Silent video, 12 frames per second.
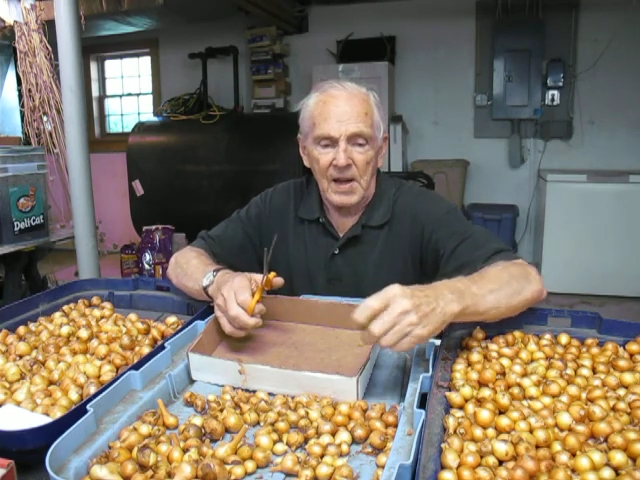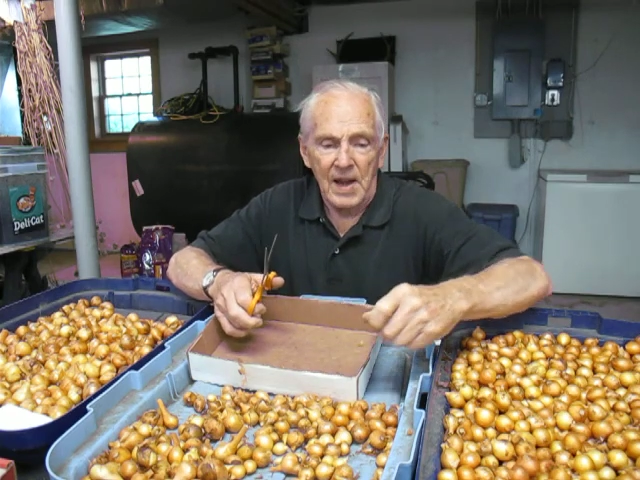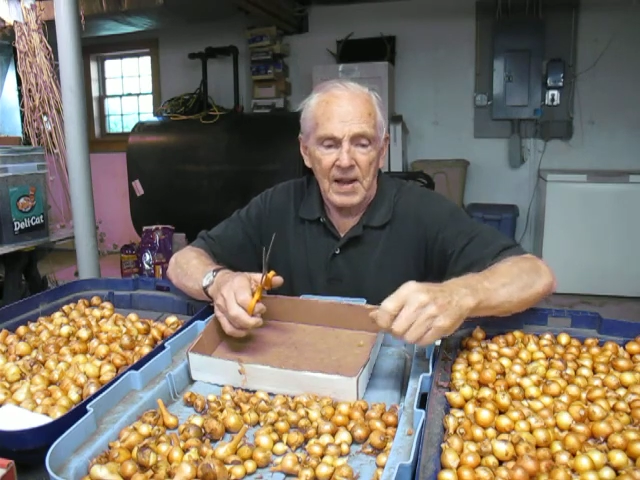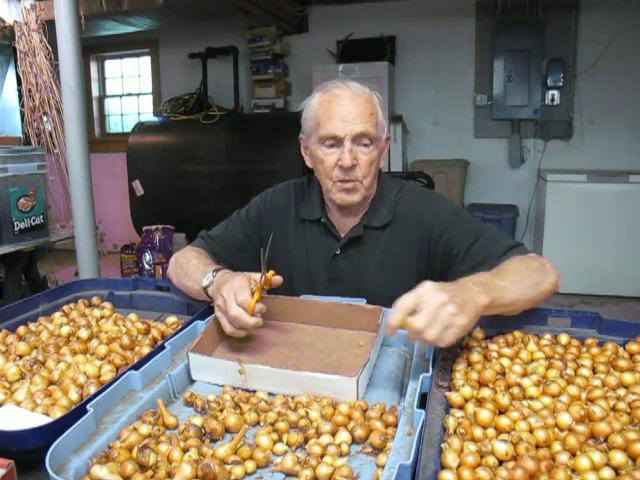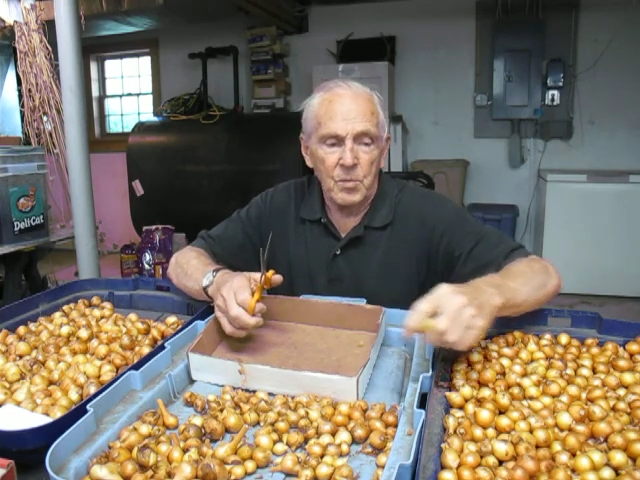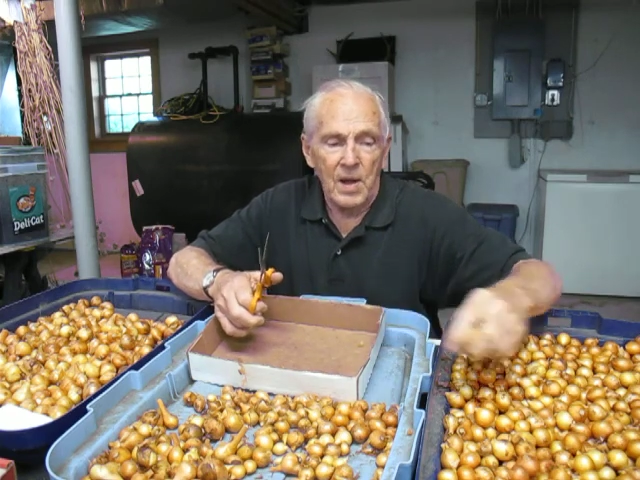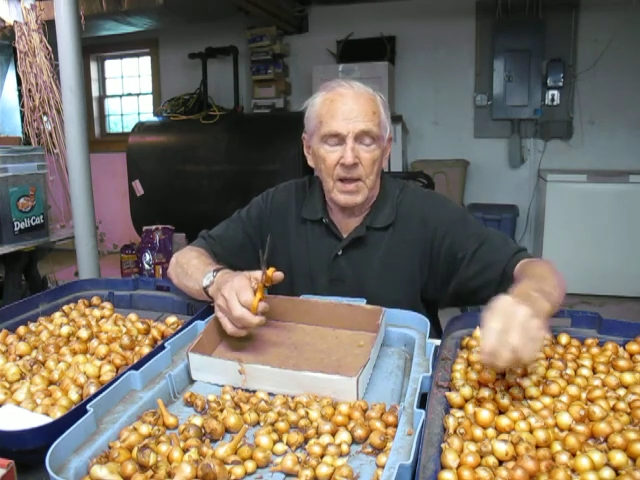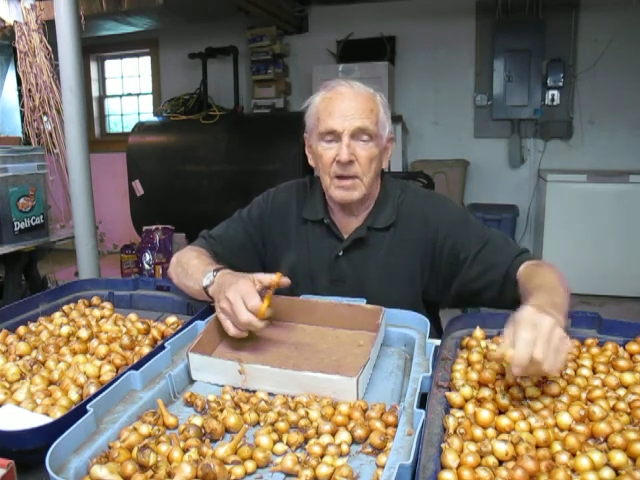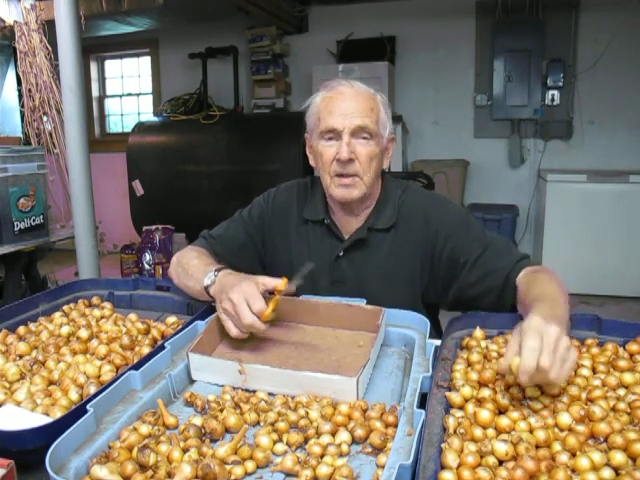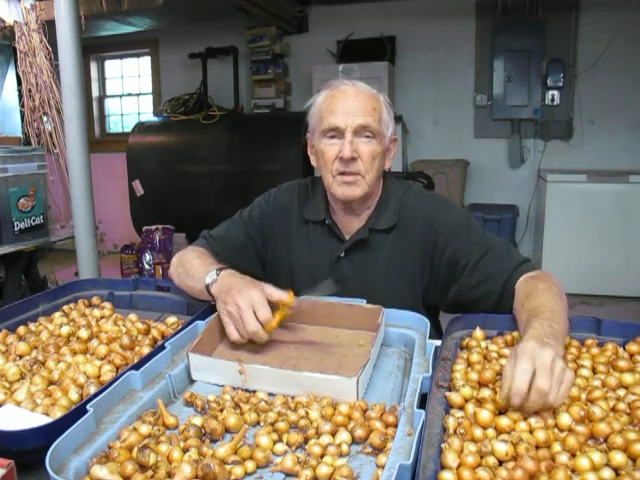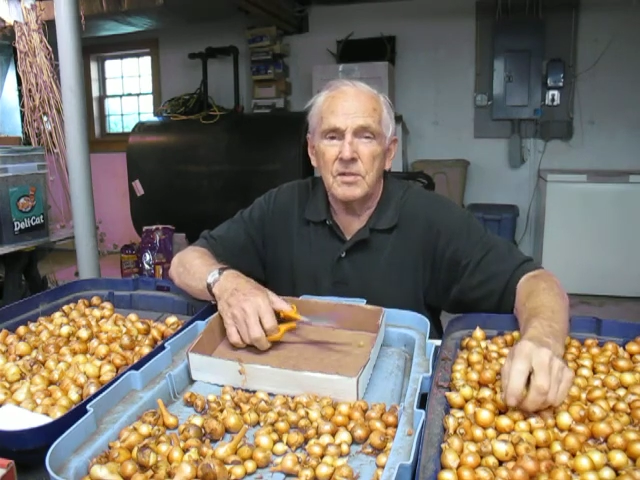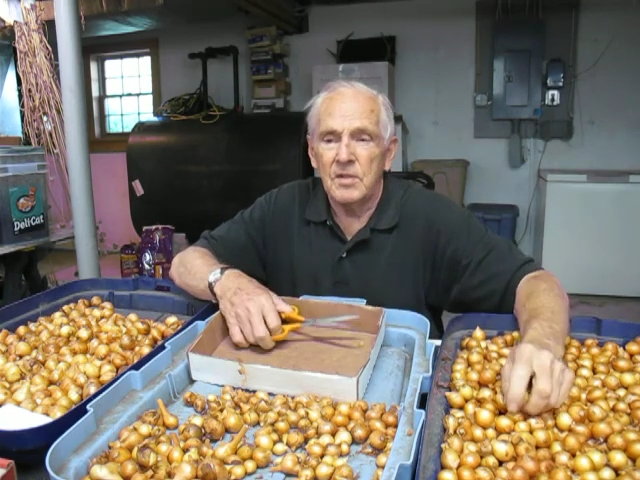any way,
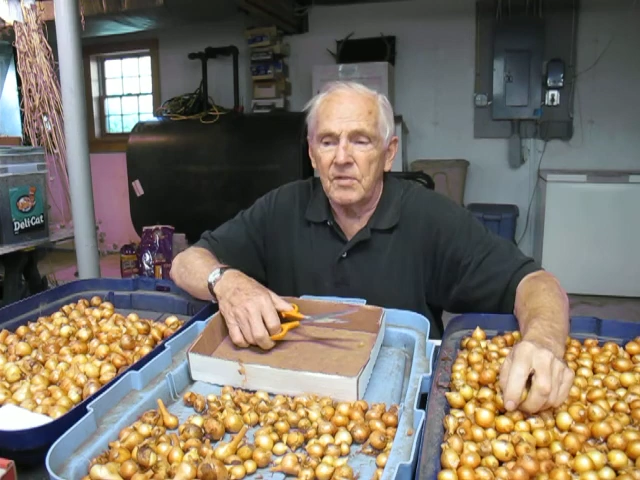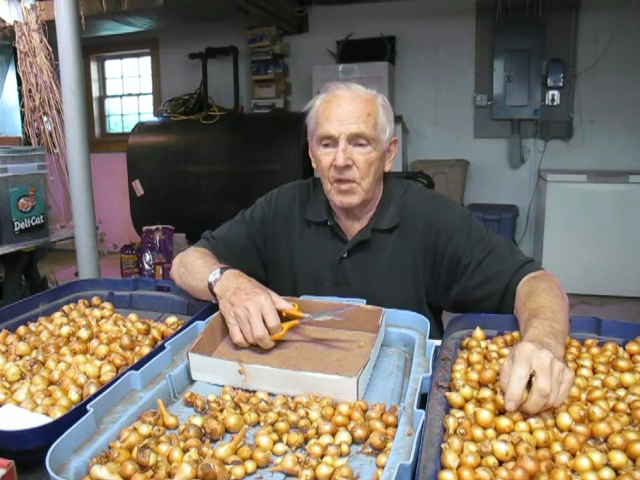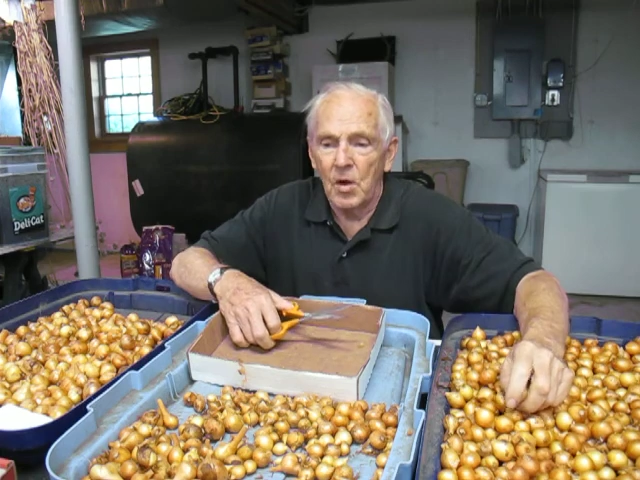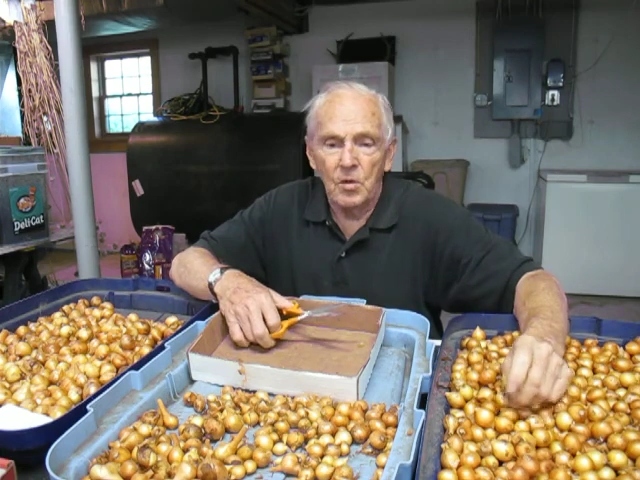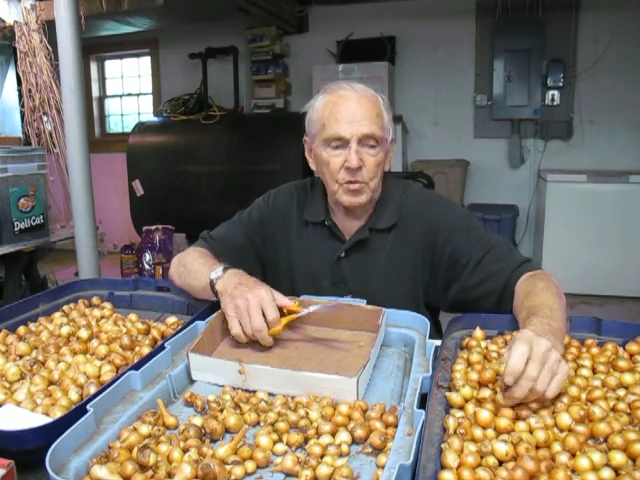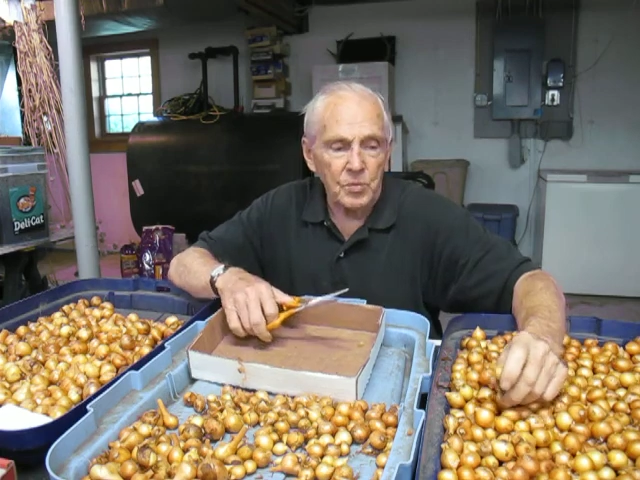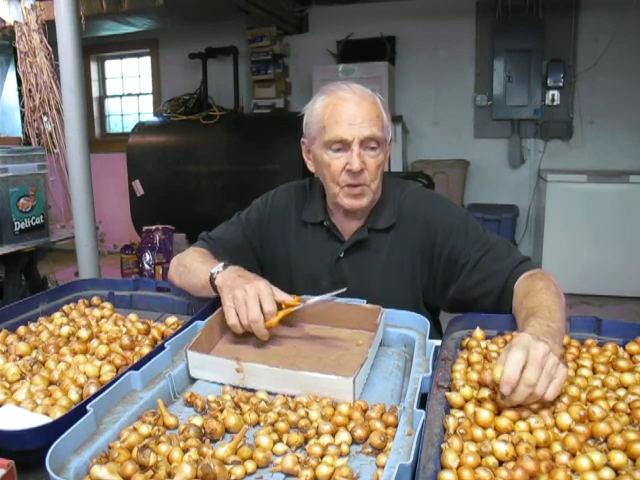because those,